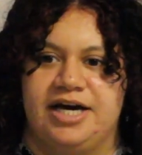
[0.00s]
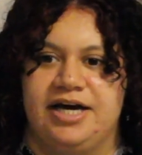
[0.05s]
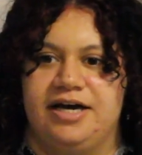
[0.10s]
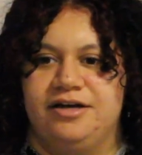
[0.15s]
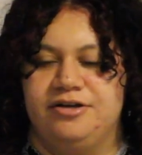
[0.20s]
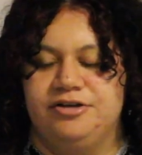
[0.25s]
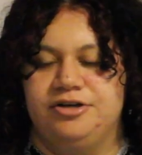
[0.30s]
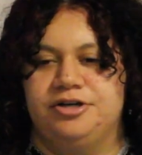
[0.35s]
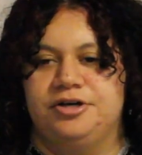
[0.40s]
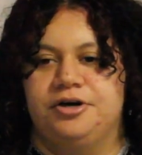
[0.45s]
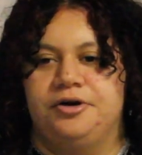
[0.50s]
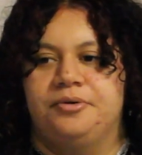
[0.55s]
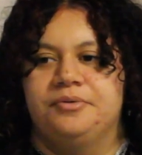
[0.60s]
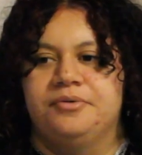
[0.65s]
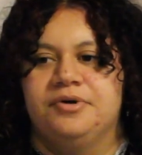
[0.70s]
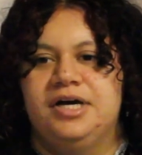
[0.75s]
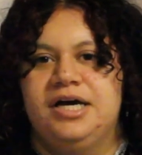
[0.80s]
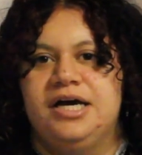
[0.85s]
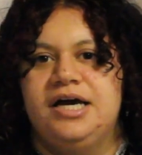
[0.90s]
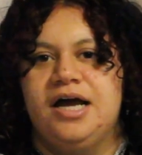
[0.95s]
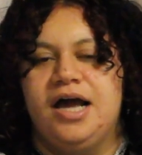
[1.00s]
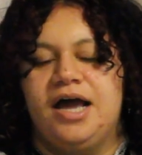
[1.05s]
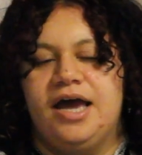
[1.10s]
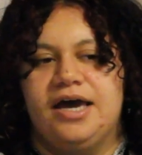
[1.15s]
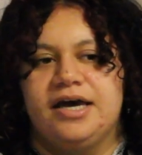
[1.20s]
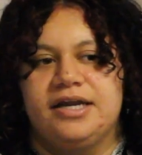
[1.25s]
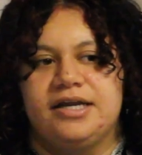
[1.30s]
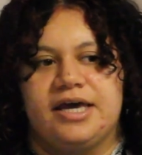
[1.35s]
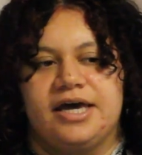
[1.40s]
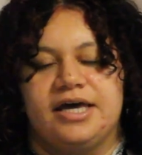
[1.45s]
And
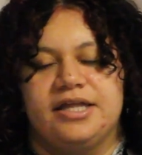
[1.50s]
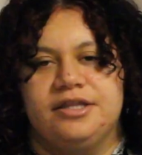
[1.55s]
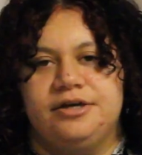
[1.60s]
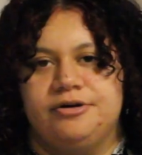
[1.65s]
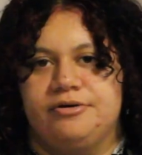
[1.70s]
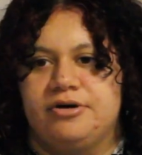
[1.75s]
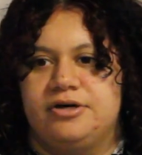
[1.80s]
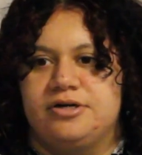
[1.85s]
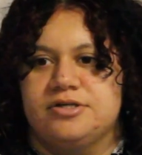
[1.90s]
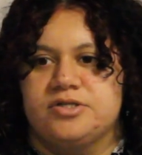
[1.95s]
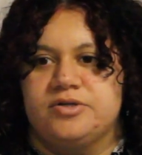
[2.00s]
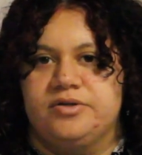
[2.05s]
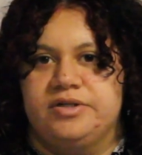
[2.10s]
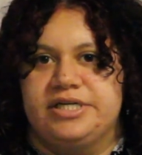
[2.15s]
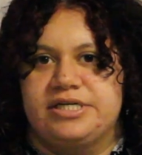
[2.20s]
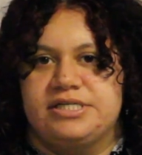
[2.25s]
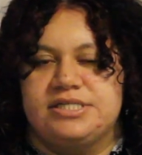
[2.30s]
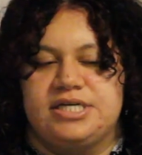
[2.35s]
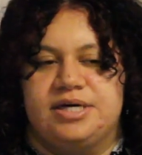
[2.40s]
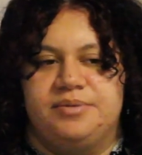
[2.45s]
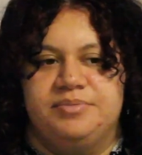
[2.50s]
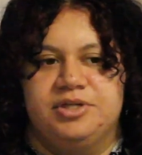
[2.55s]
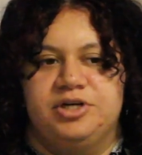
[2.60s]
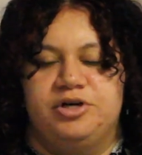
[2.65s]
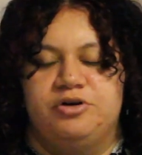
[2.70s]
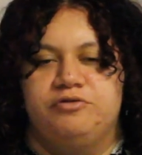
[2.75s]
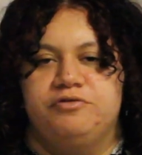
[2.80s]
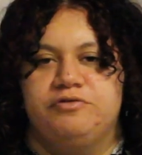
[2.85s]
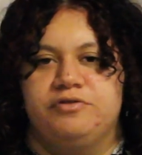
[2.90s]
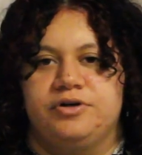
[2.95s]
again, there are also links down below
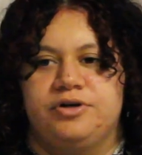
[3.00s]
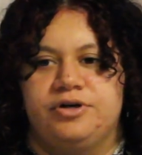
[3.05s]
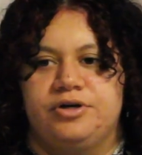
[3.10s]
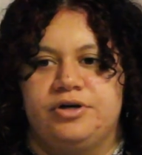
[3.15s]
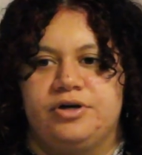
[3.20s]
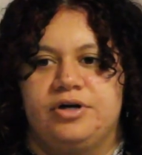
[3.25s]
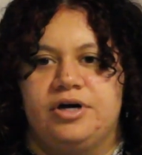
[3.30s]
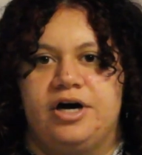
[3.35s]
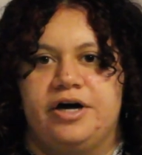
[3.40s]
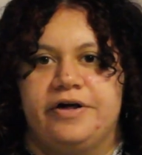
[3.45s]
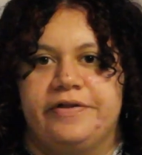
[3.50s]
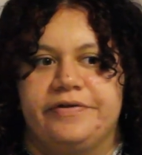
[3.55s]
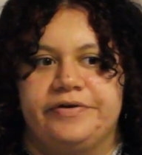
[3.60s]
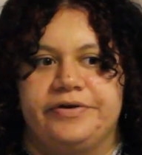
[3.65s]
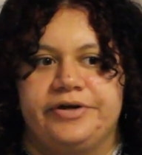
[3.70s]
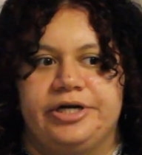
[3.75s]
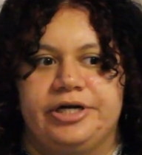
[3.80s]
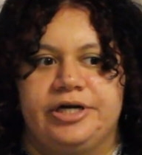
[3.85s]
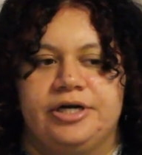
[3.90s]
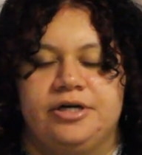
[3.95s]
for other